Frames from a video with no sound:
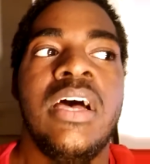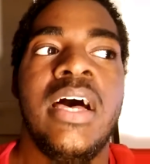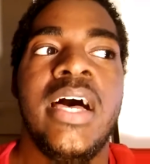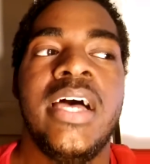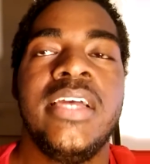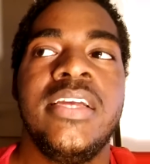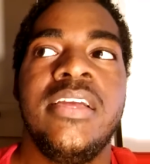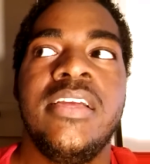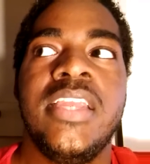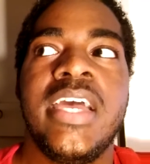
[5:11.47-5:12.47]

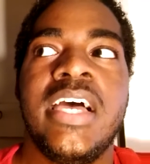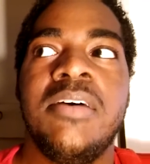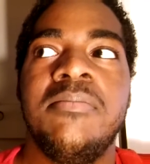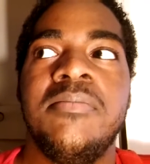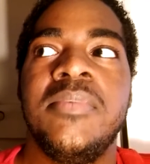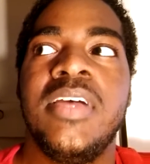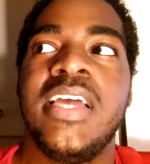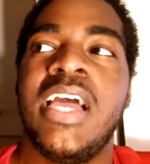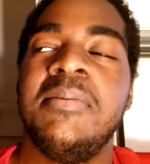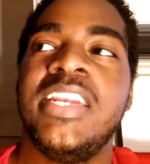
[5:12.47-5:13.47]
Yeah,
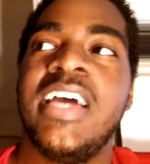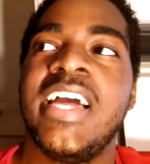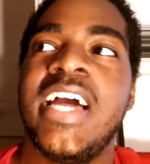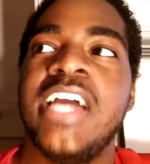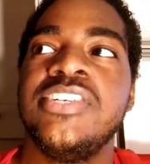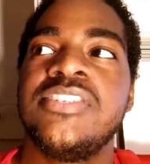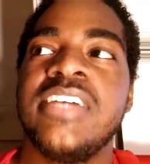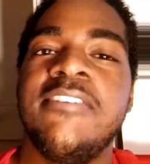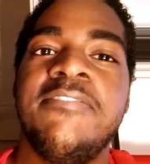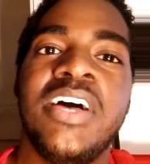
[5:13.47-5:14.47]
I mean, I
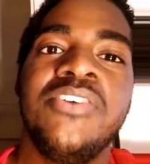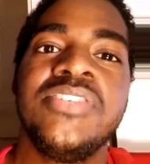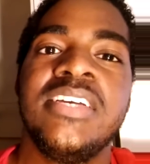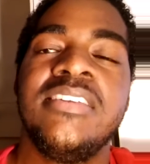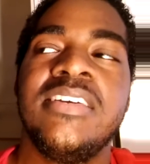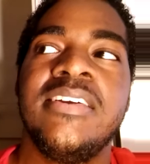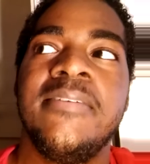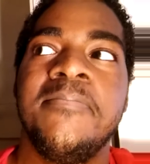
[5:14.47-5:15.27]
found it